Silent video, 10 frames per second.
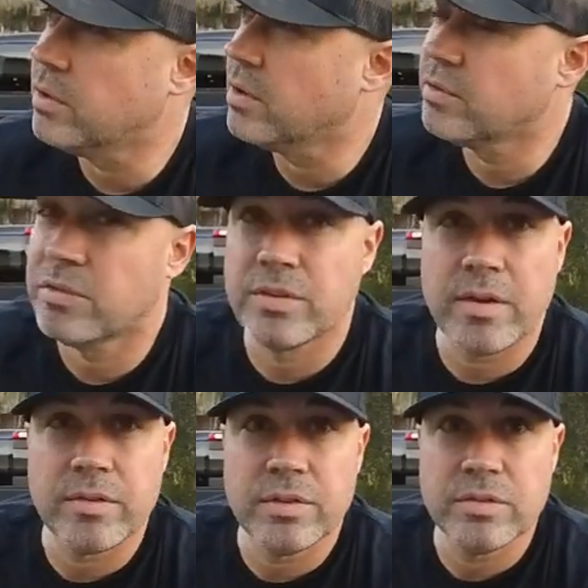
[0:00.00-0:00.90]
your
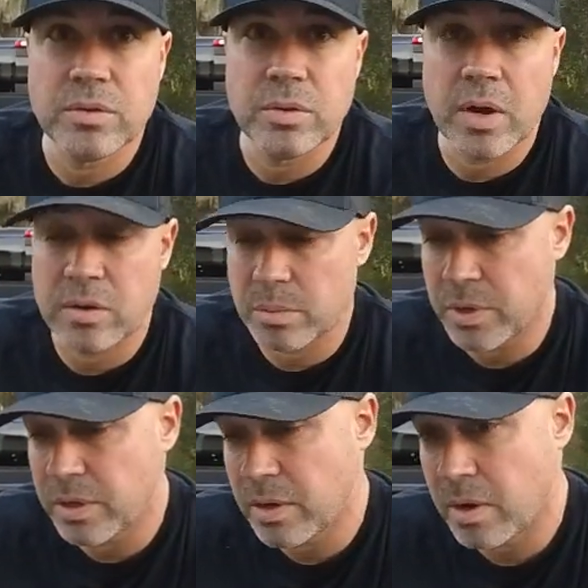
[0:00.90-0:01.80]
72 El
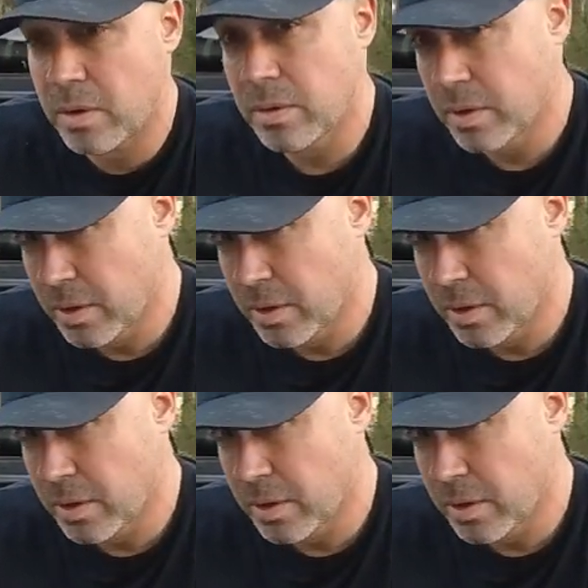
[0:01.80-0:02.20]
Camino,